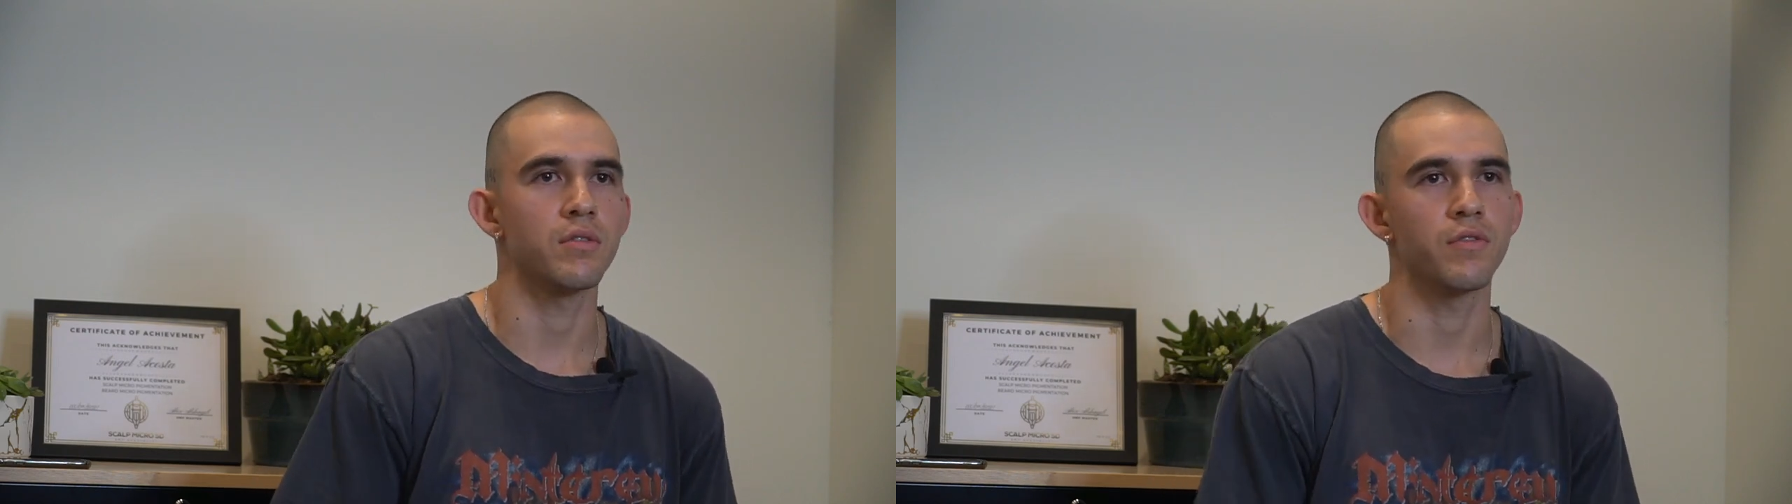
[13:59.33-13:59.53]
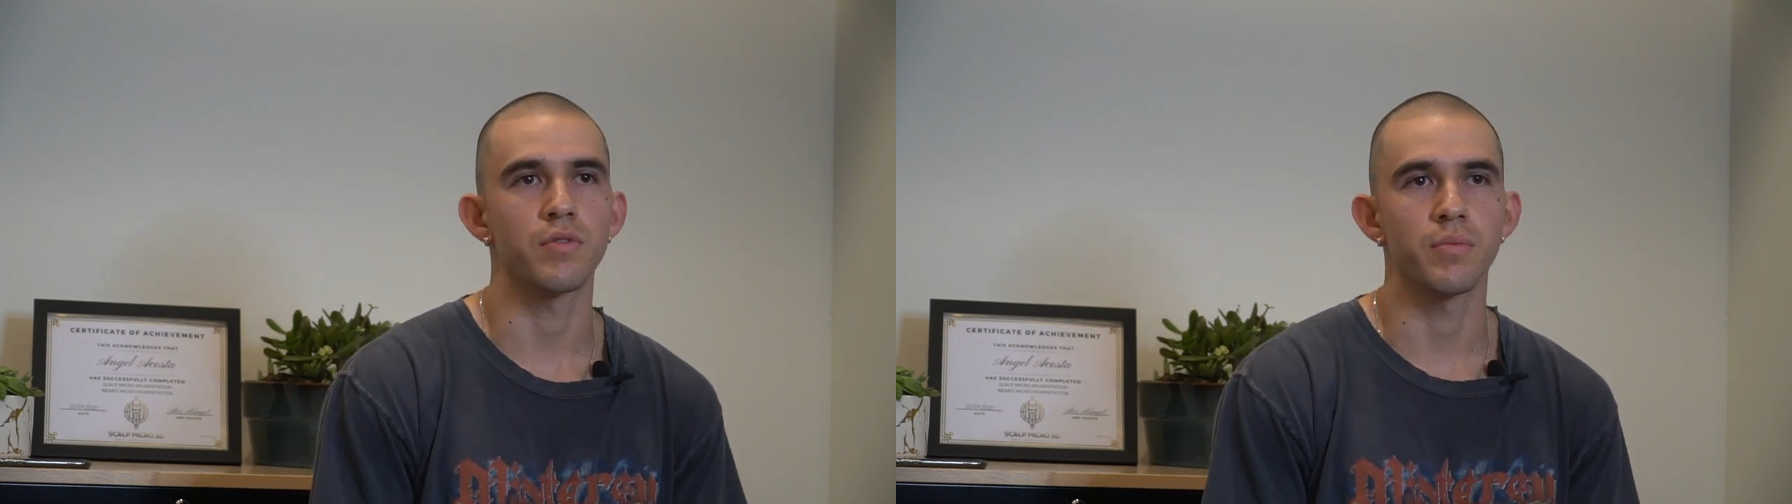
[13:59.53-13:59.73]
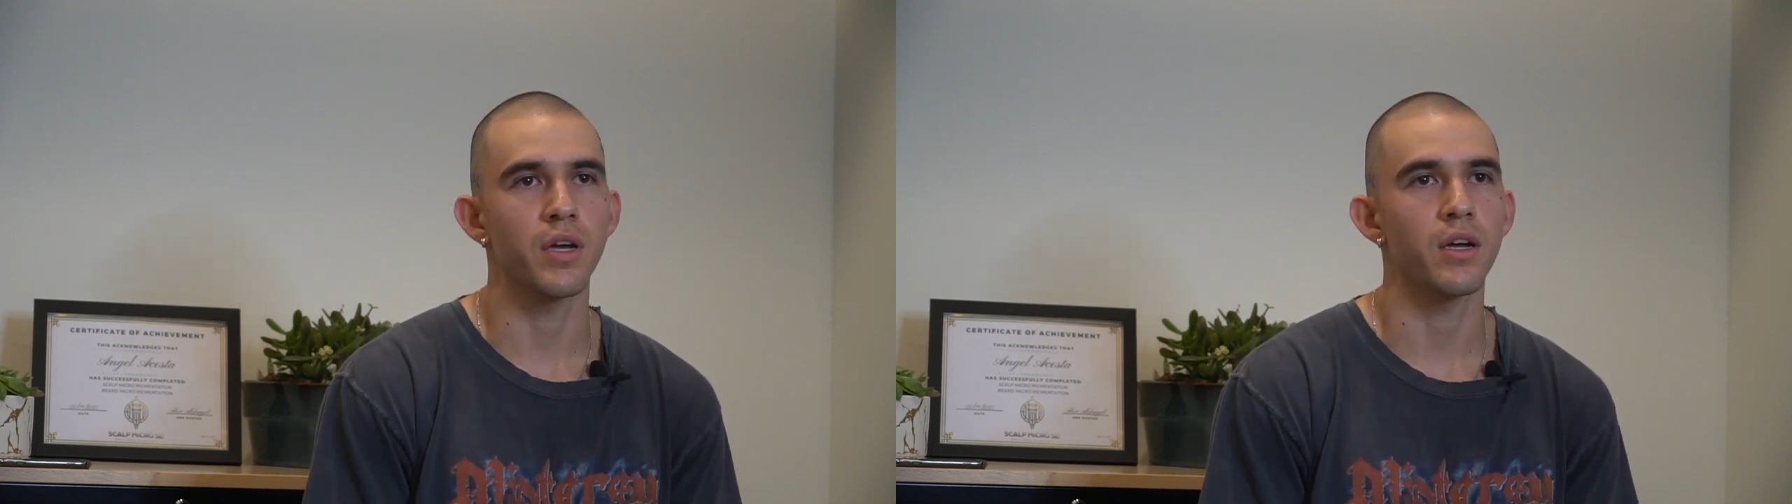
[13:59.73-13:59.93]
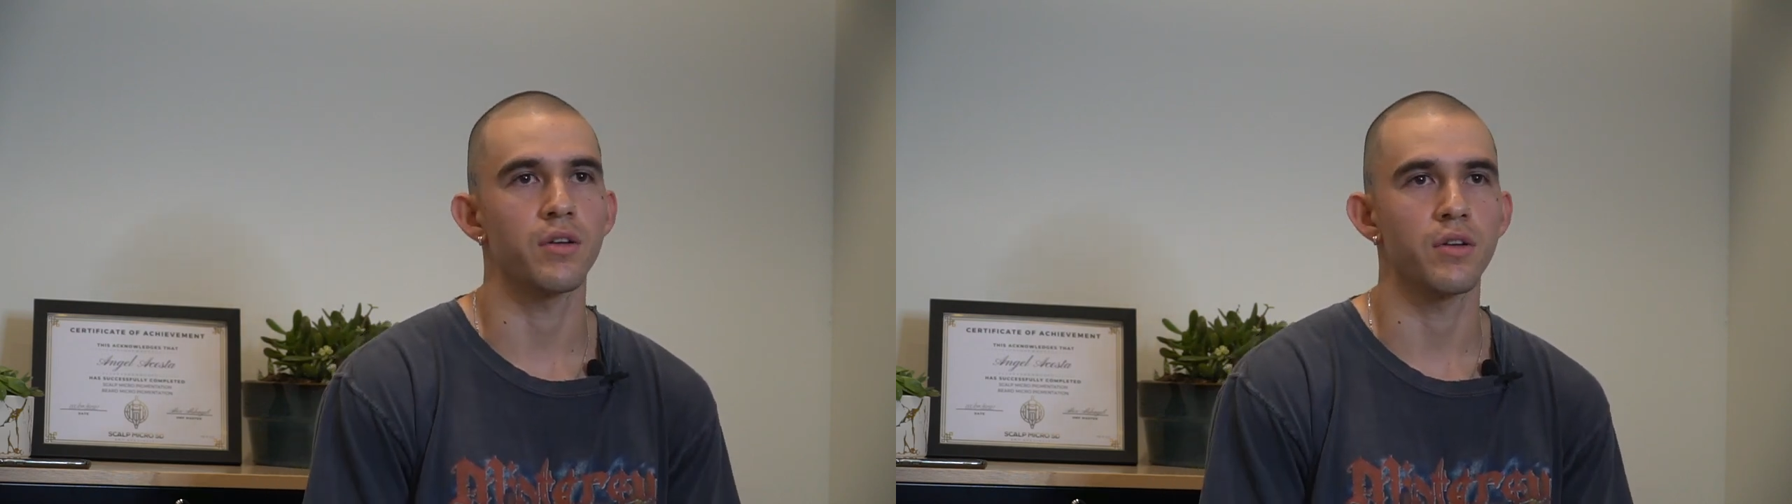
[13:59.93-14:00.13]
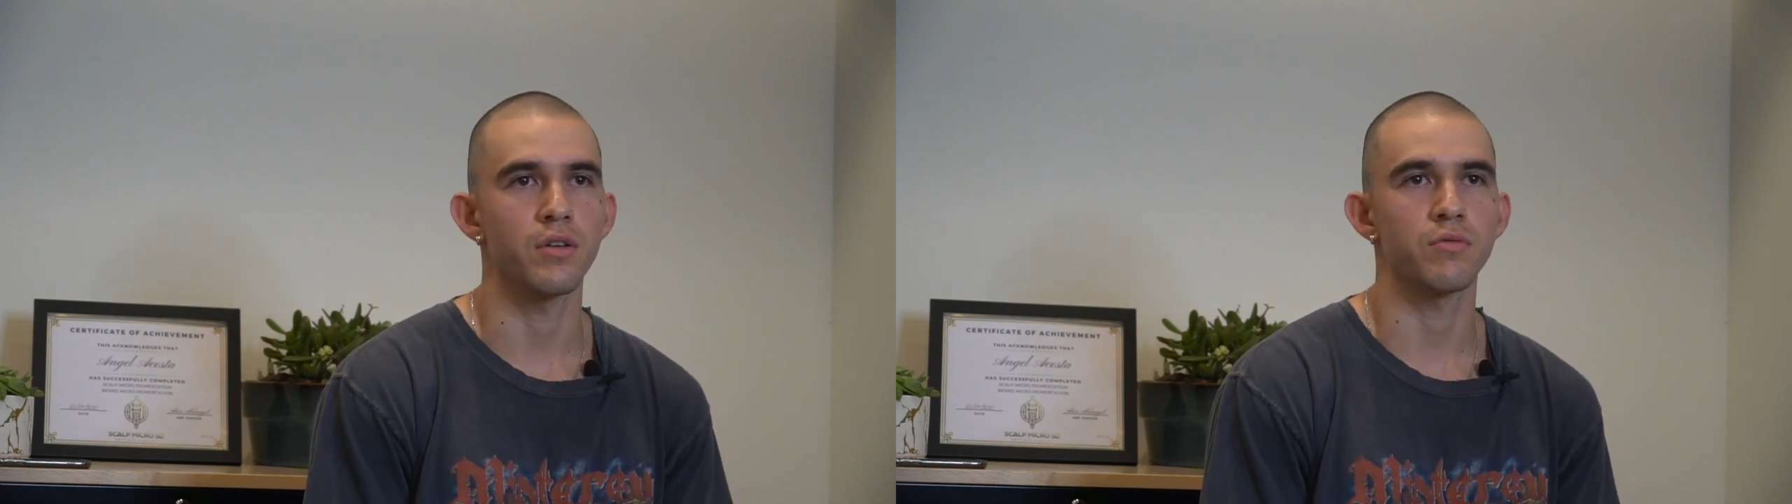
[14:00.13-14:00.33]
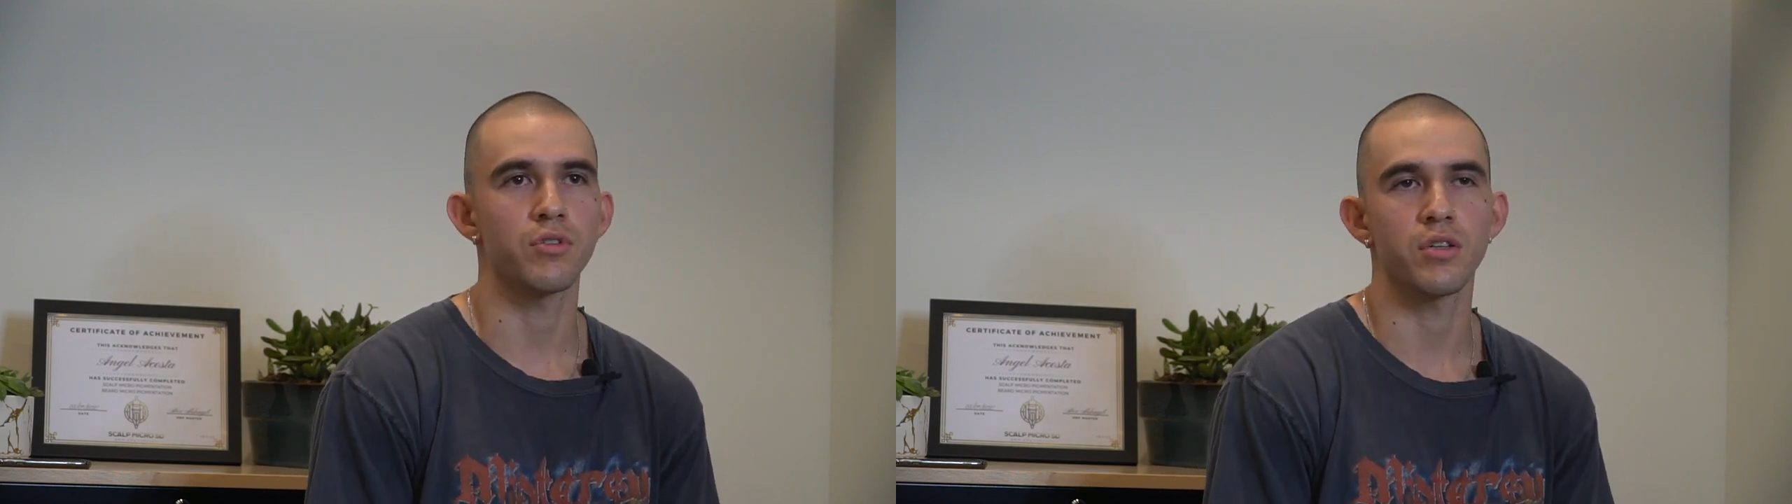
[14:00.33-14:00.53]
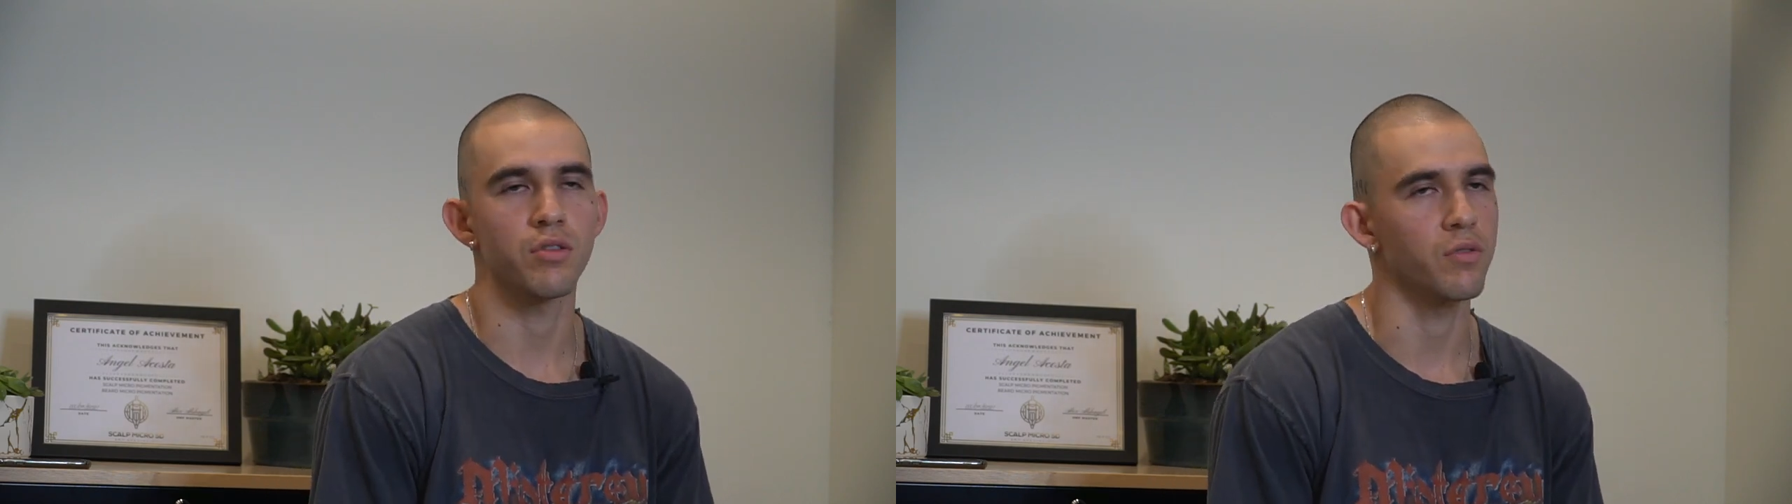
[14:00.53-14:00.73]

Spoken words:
to from that, you know. Try to